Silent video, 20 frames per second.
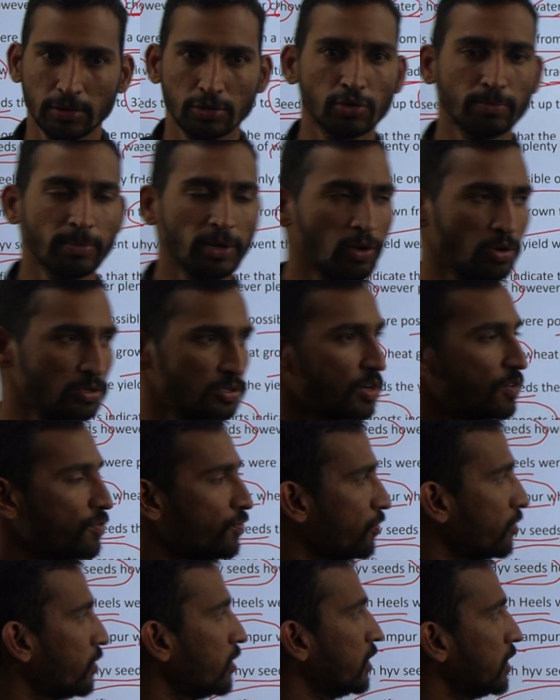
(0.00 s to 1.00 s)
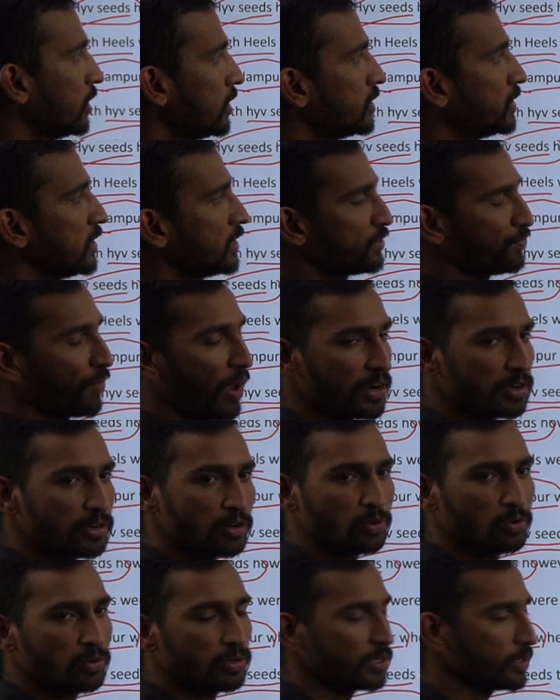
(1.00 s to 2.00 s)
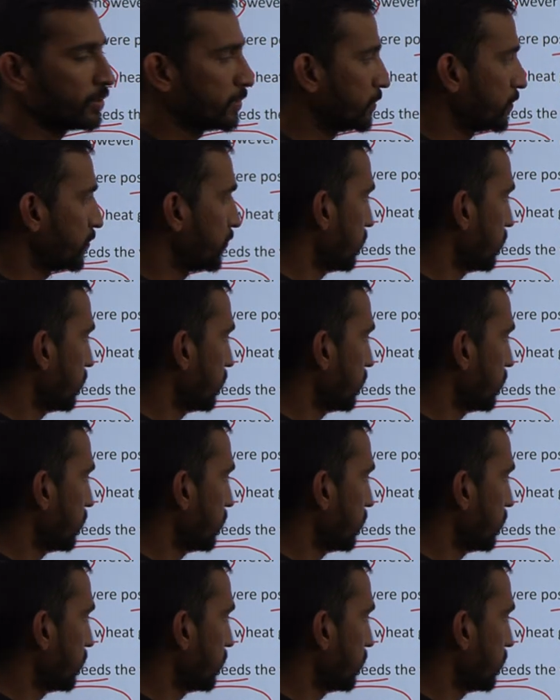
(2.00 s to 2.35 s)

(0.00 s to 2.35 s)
So because of this factor only.